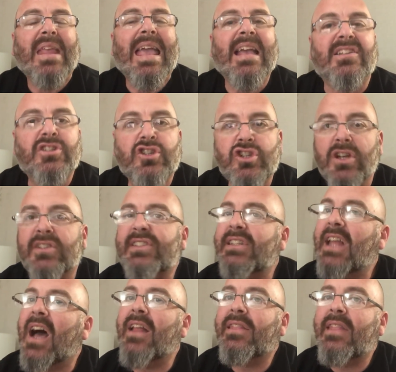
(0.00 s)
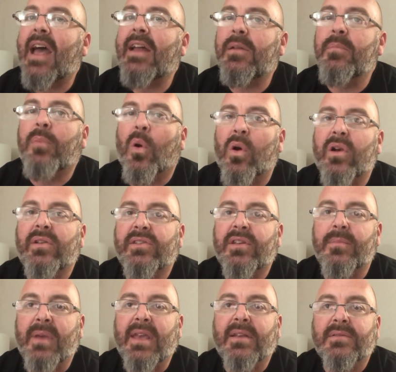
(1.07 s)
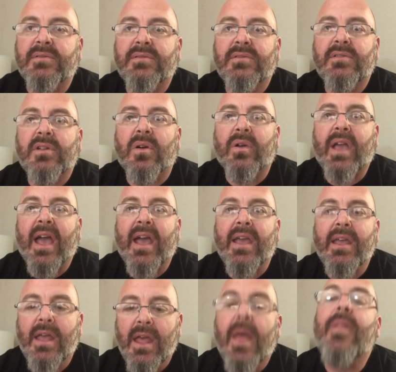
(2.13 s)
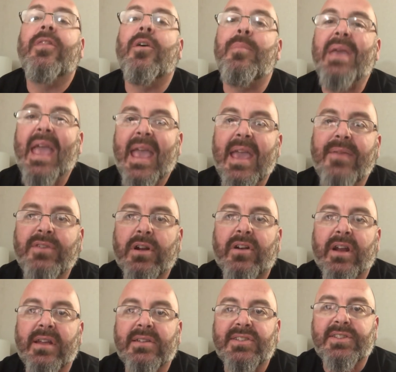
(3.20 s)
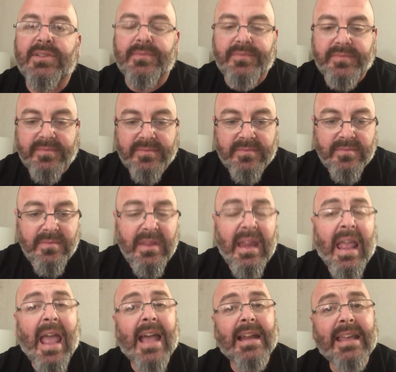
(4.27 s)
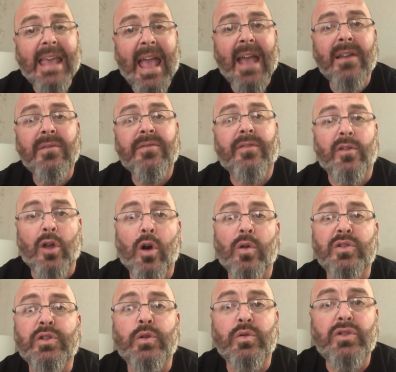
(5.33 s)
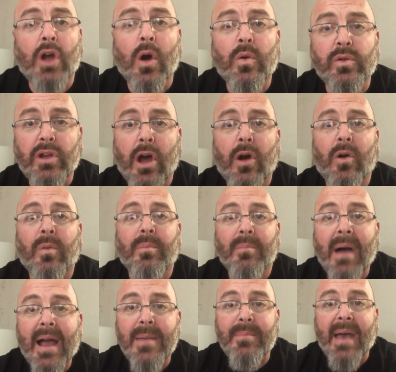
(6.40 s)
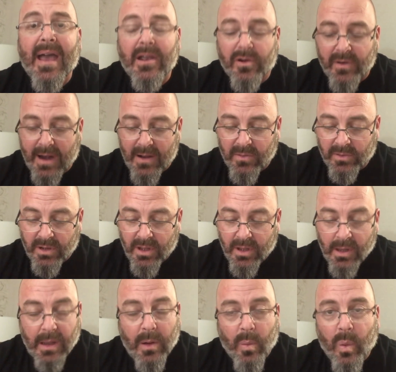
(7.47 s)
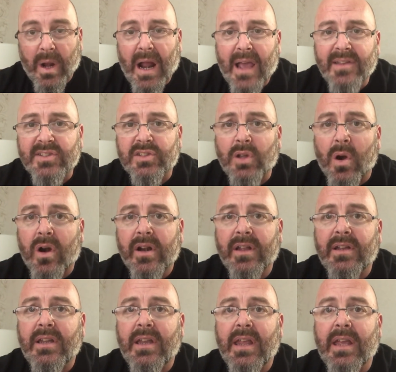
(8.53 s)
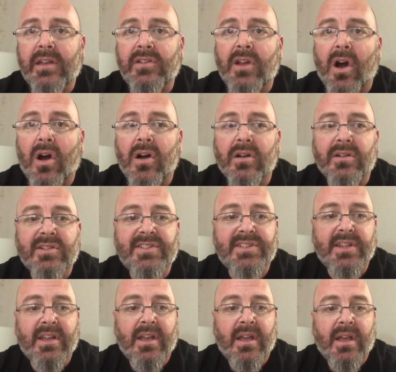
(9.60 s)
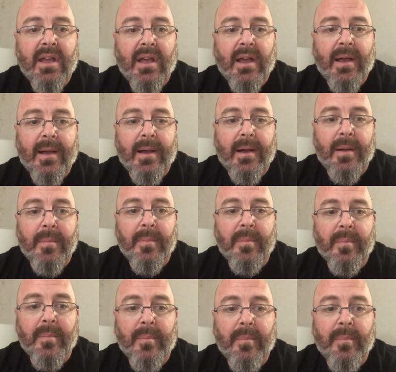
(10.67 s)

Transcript: It's just not that important to me, okay? The behavior is. And again, for those who don't know my background, when I started in dogs, I